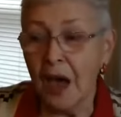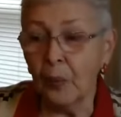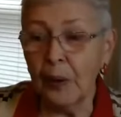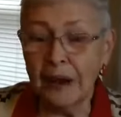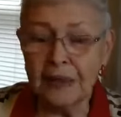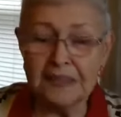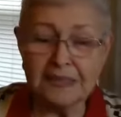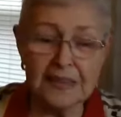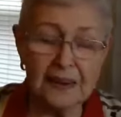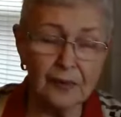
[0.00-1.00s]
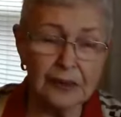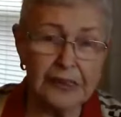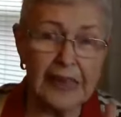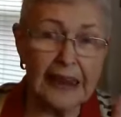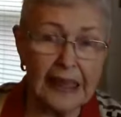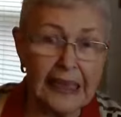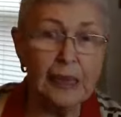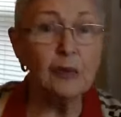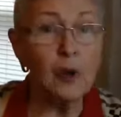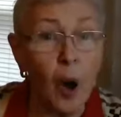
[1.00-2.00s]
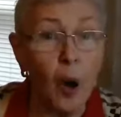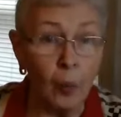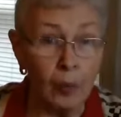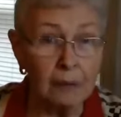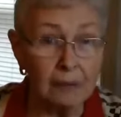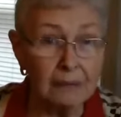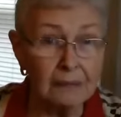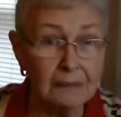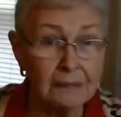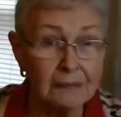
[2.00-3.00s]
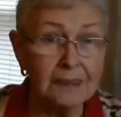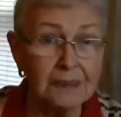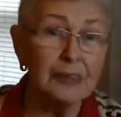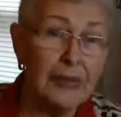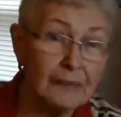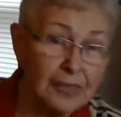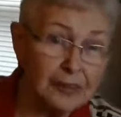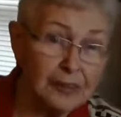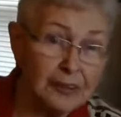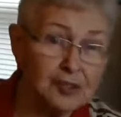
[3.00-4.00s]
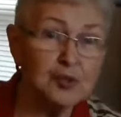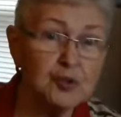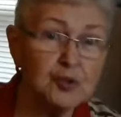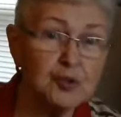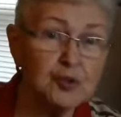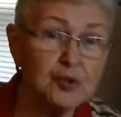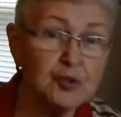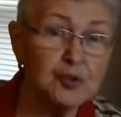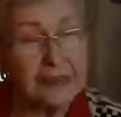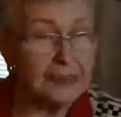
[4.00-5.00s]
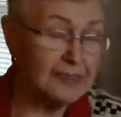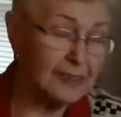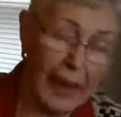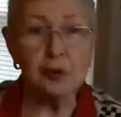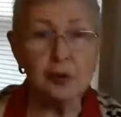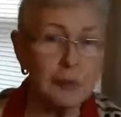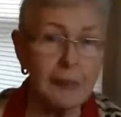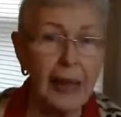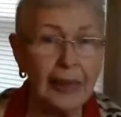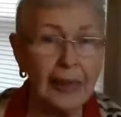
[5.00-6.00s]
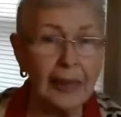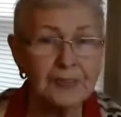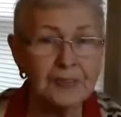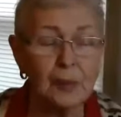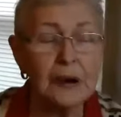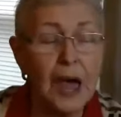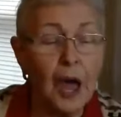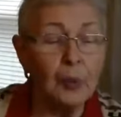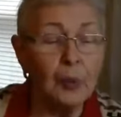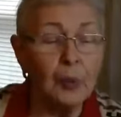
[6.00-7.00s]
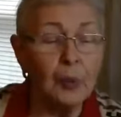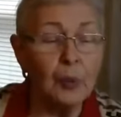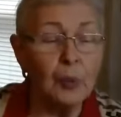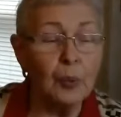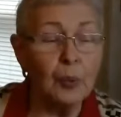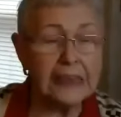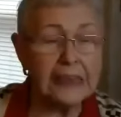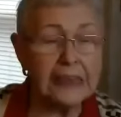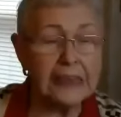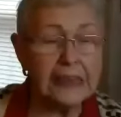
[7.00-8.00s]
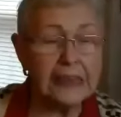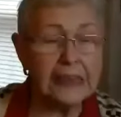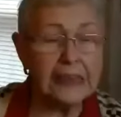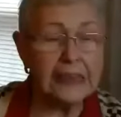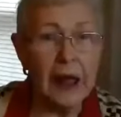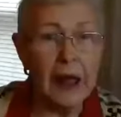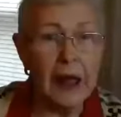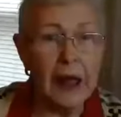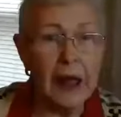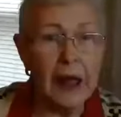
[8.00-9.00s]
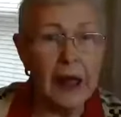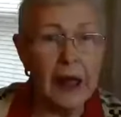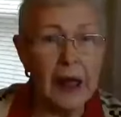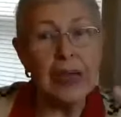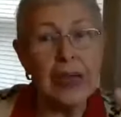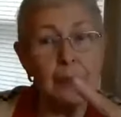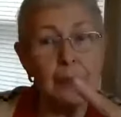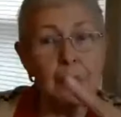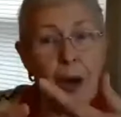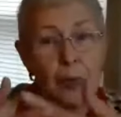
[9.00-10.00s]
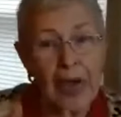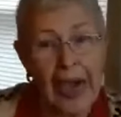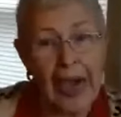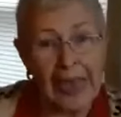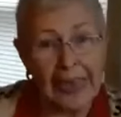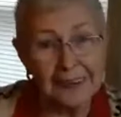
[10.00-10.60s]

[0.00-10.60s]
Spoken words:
Well, instead of looking at either or, you have this choice. Is it behind this door? Is it behind this door? Well, instead of looking at either or, I like to look at both and.